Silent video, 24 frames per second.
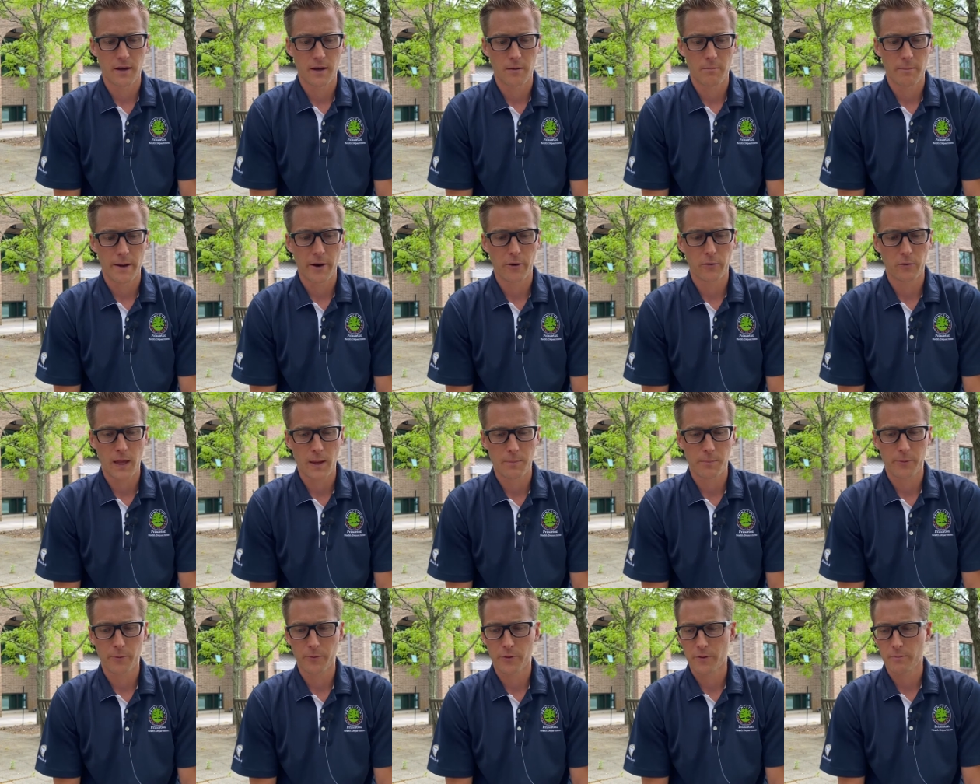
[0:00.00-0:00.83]
Mayor
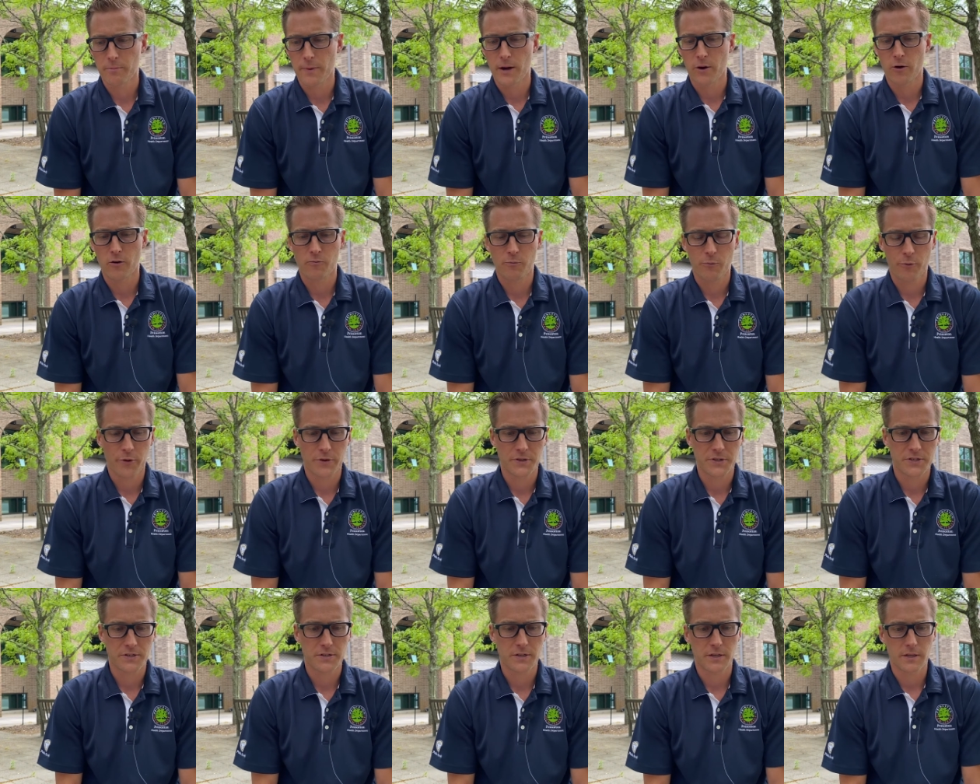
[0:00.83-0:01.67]
Lempert, the mayor of
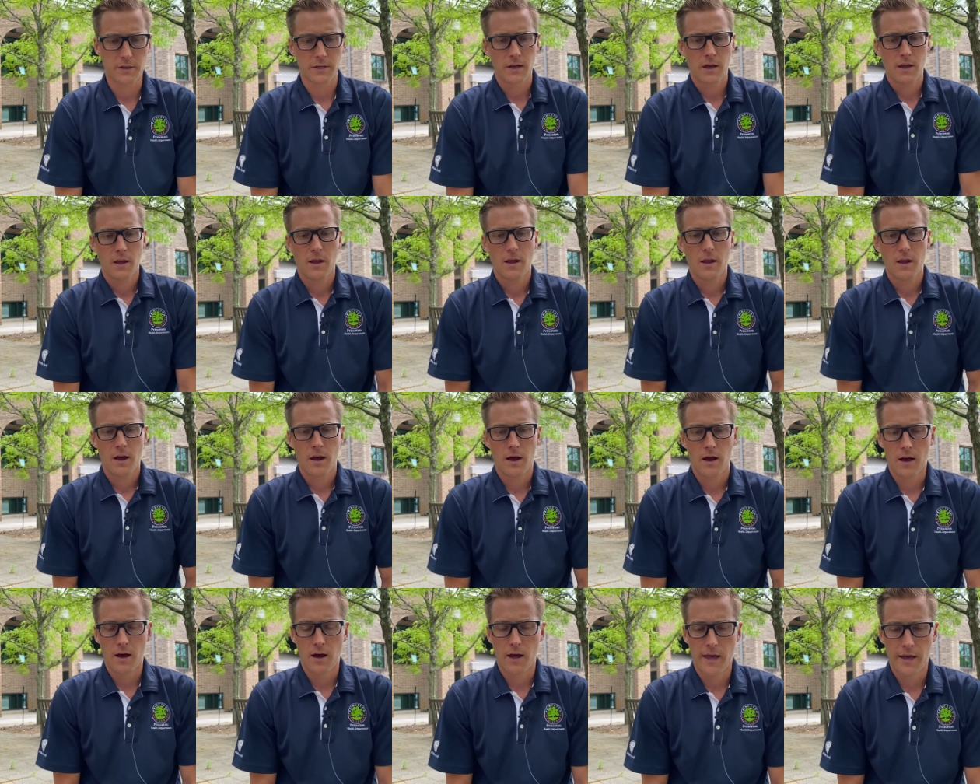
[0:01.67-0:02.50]
Princeton,
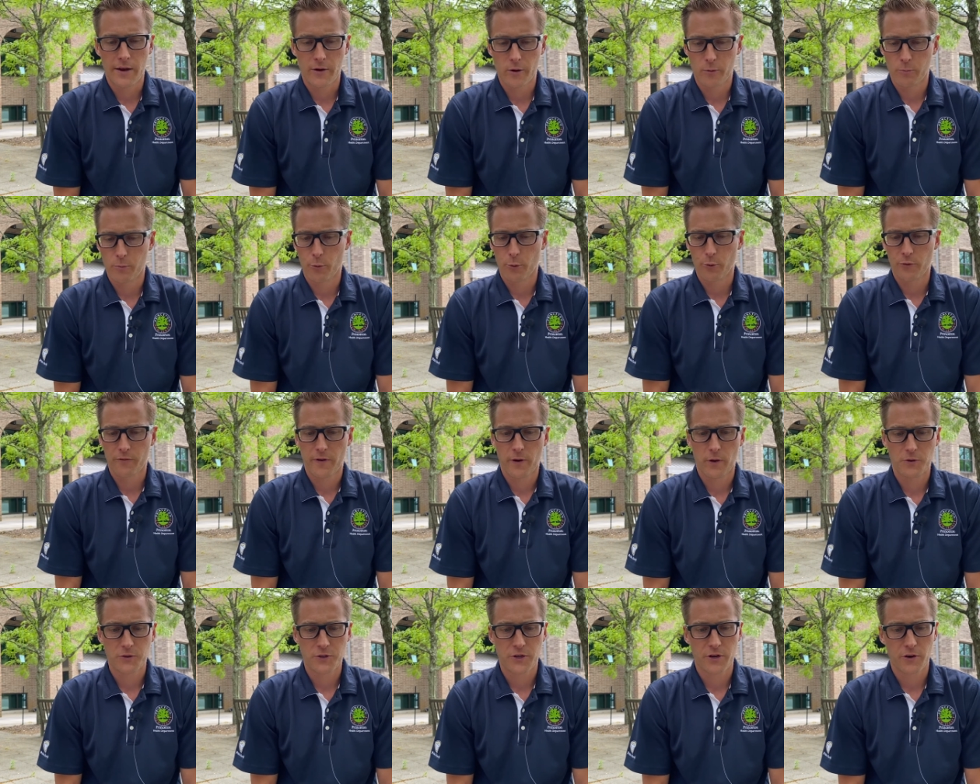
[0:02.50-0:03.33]
and our Board of
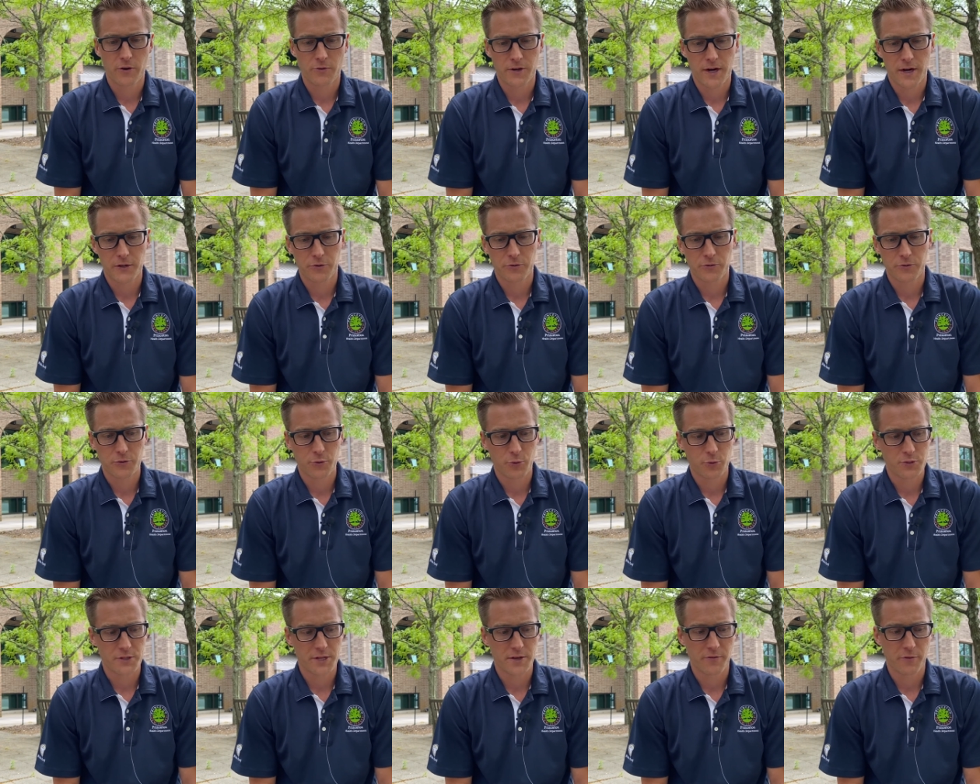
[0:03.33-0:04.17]
Health Chair, Dr.
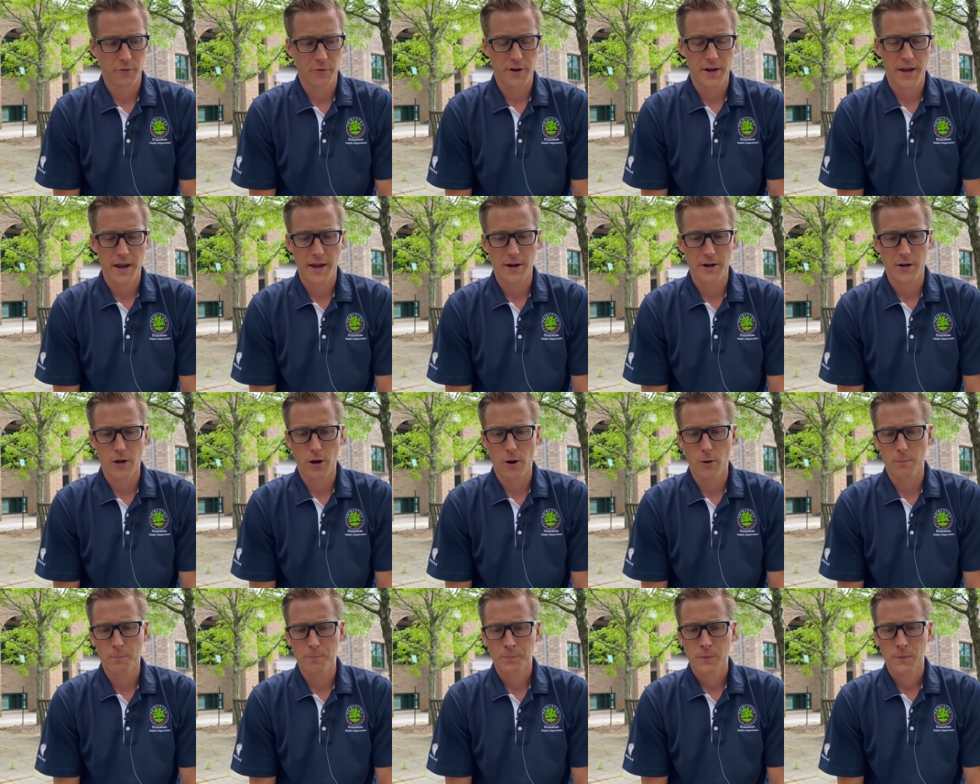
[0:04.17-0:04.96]
George D. Fernando,